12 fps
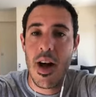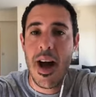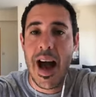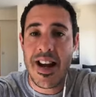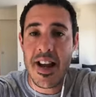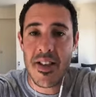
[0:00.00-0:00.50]

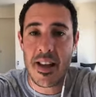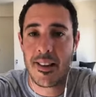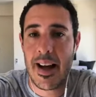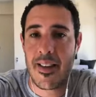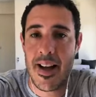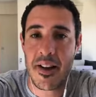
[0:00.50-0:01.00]
Anything
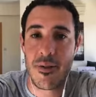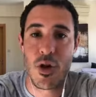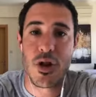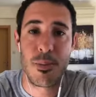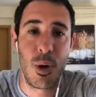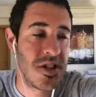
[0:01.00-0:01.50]
like that. If you
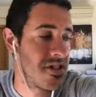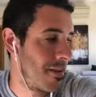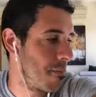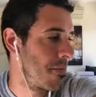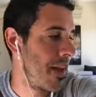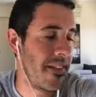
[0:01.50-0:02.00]
just put
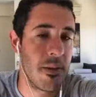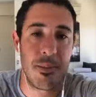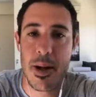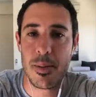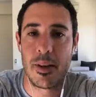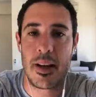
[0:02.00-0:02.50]
something that
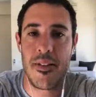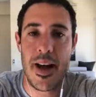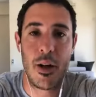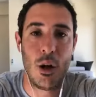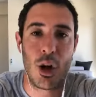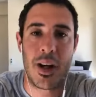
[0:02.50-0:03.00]
people can
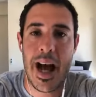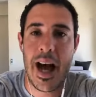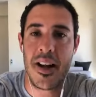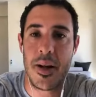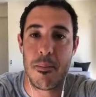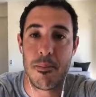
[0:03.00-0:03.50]
then look at
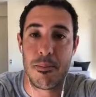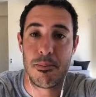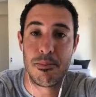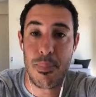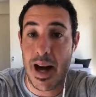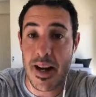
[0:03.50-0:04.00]
and
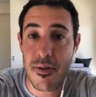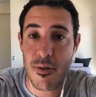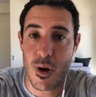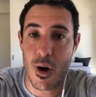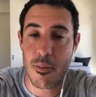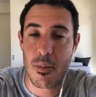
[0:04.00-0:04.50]
buy
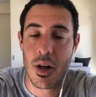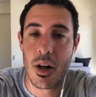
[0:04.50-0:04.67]
from,